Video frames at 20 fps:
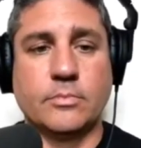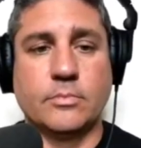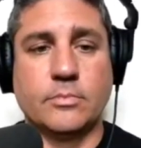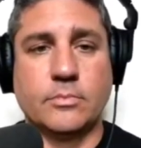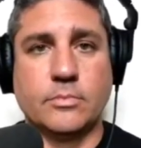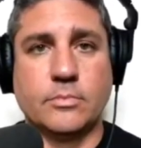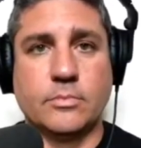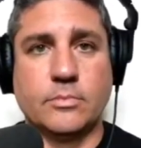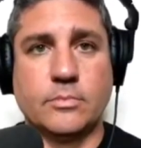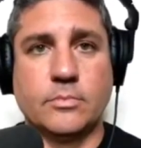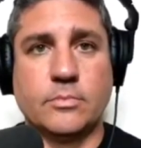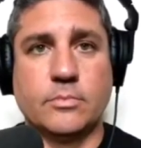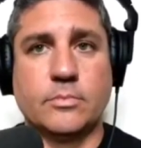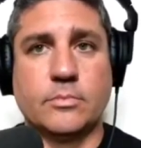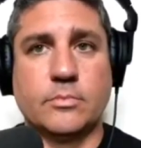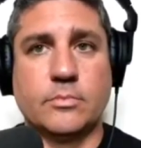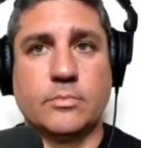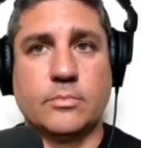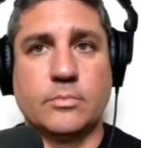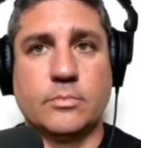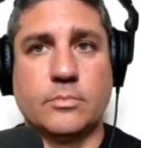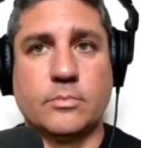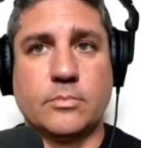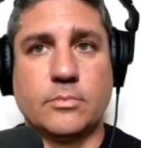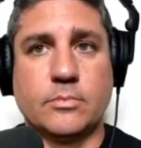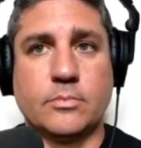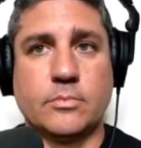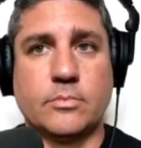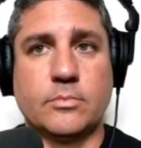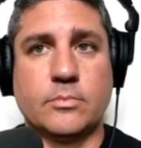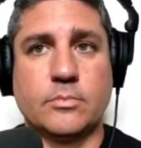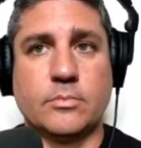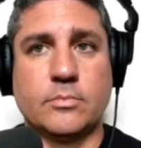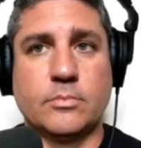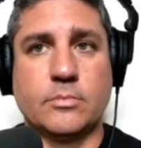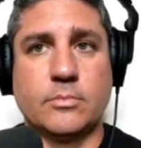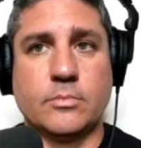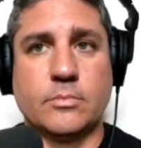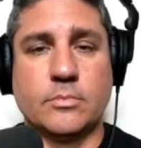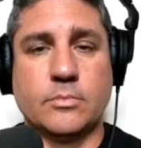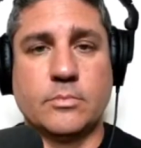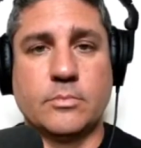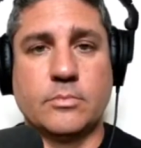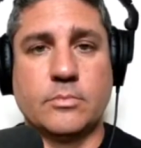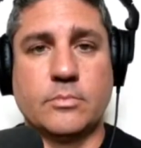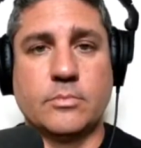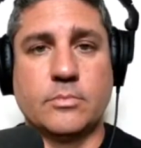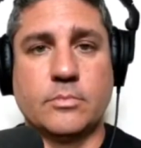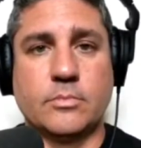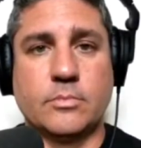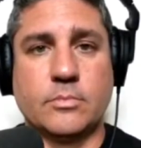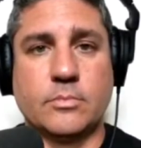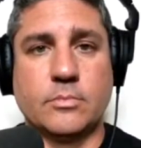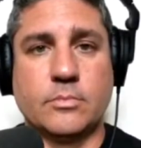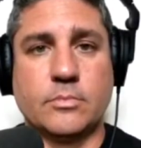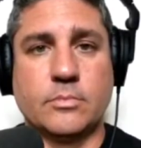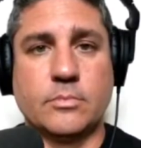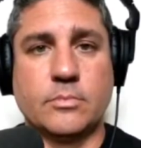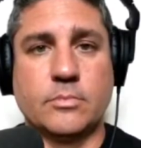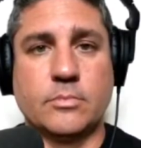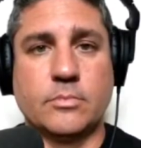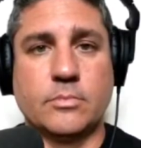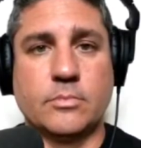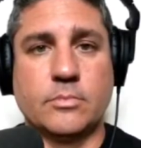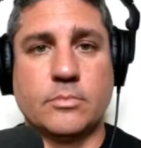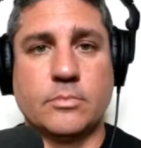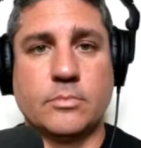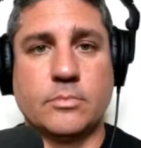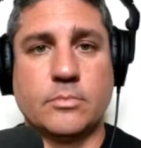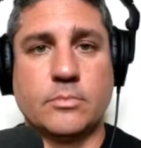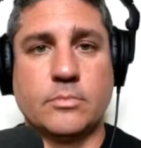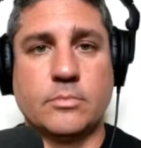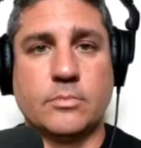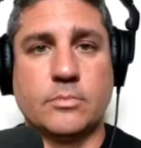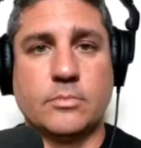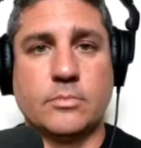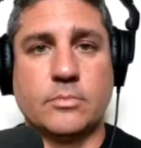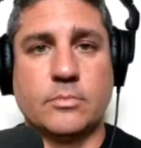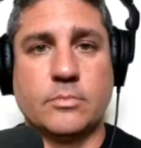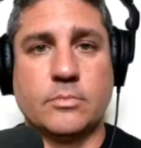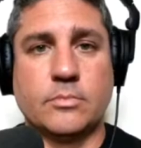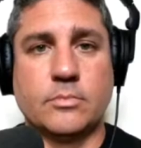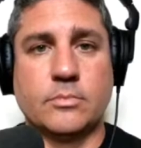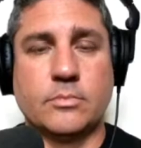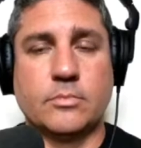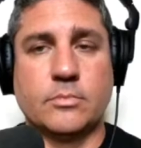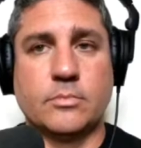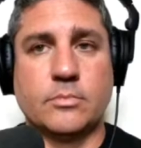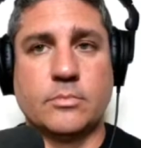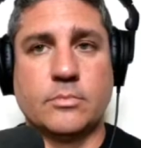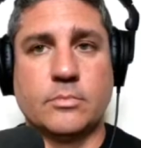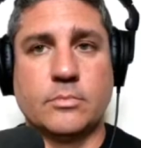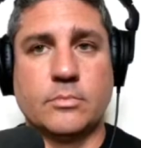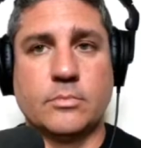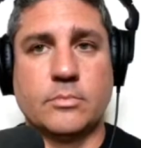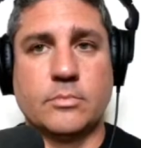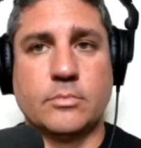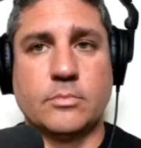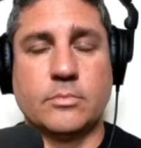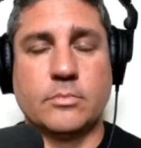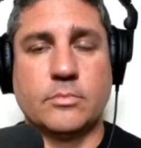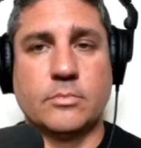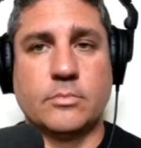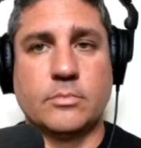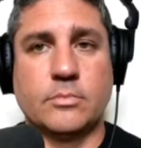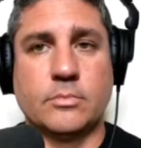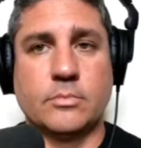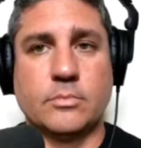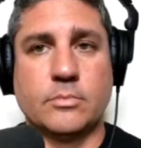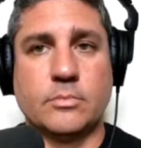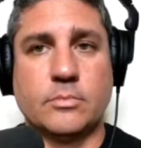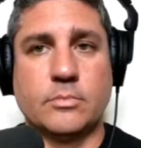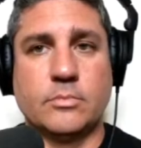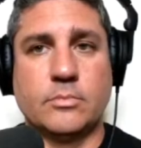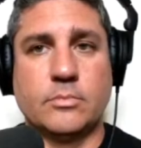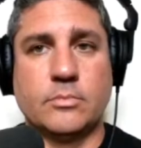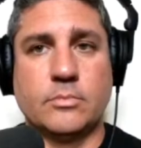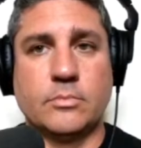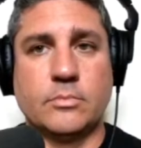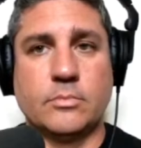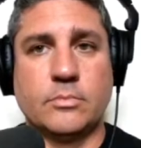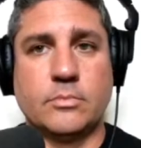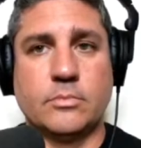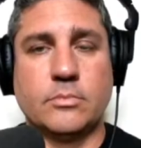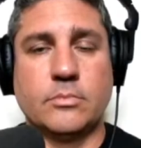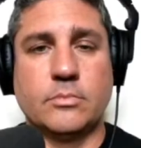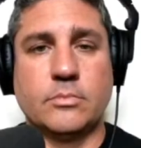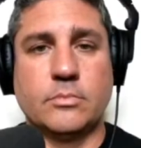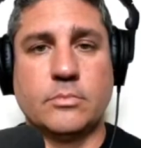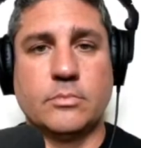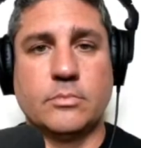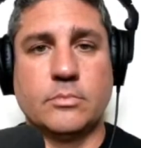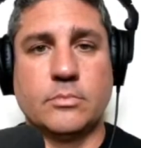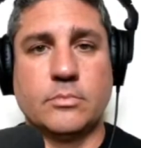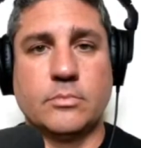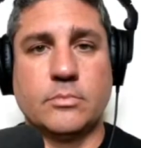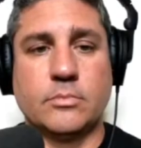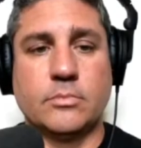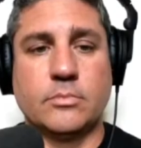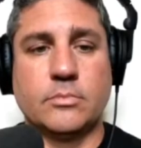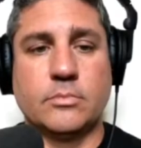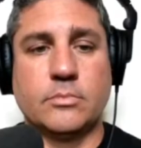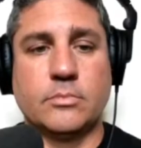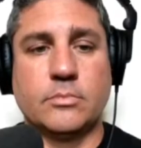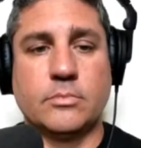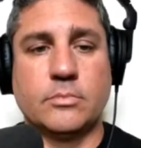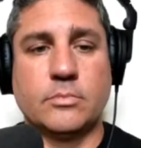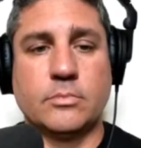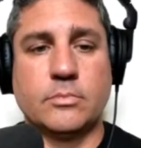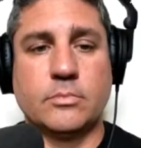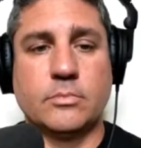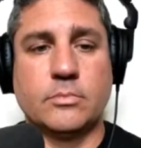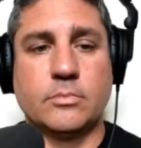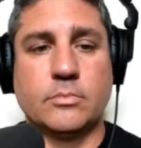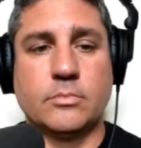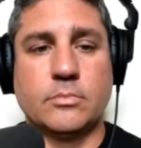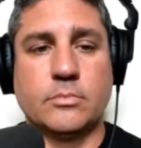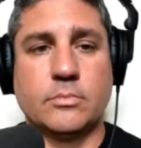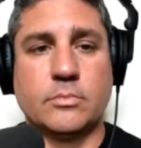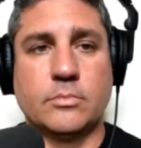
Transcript: (not speaking)